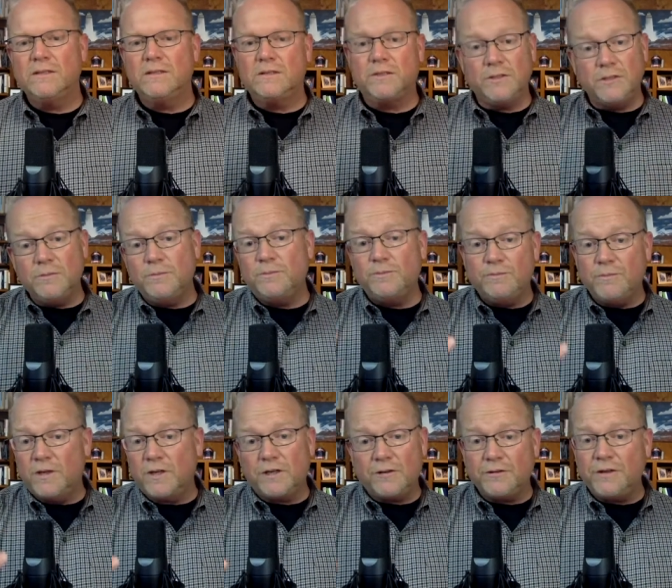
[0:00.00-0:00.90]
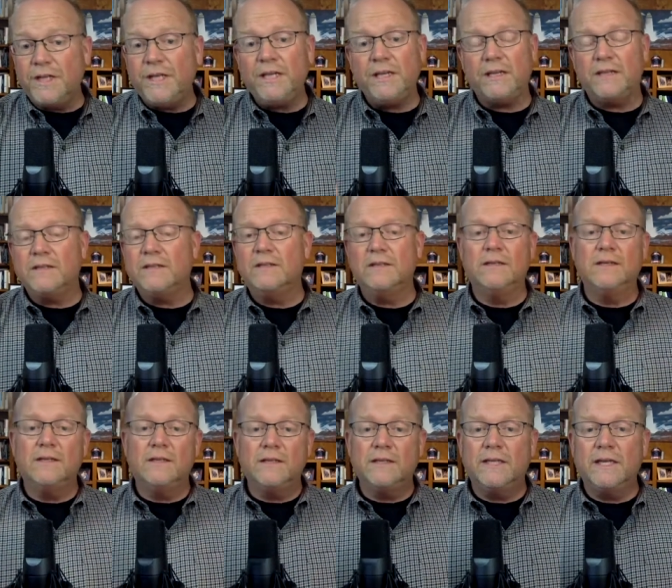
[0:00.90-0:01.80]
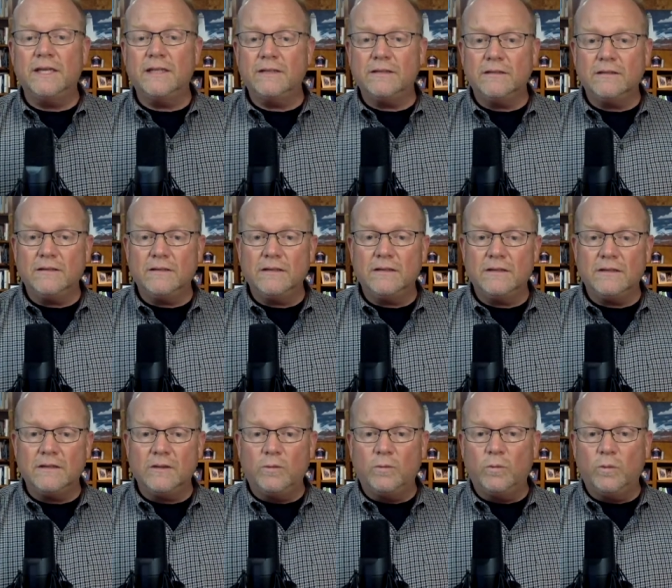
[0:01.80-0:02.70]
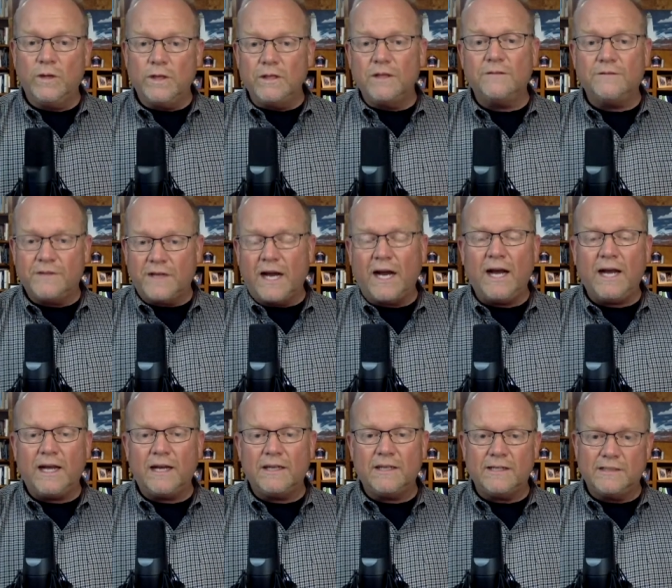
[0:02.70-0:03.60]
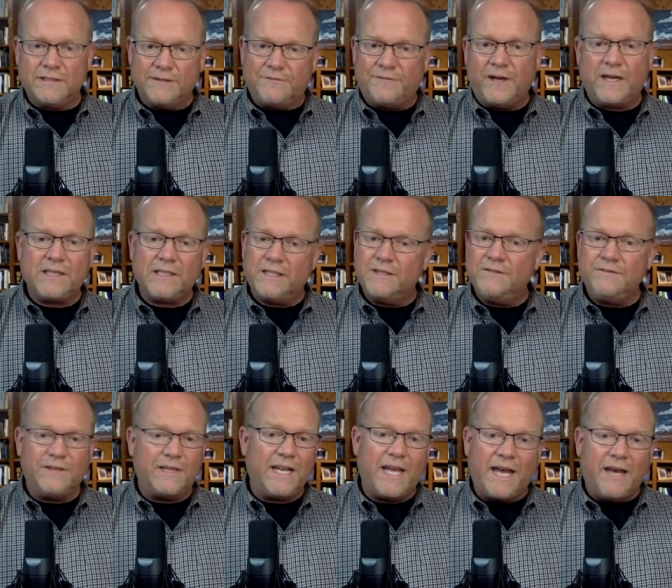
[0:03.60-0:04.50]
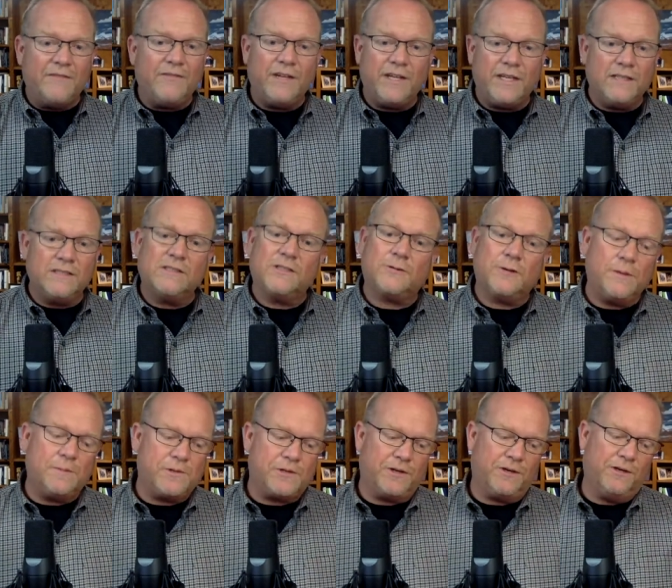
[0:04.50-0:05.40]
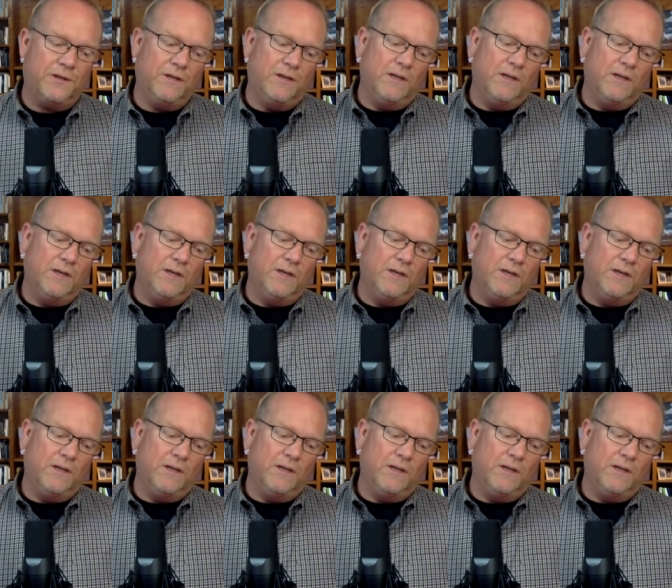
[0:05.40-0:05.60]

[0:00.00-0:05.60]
Do you agree that the will of God is effective and evident in Scripture?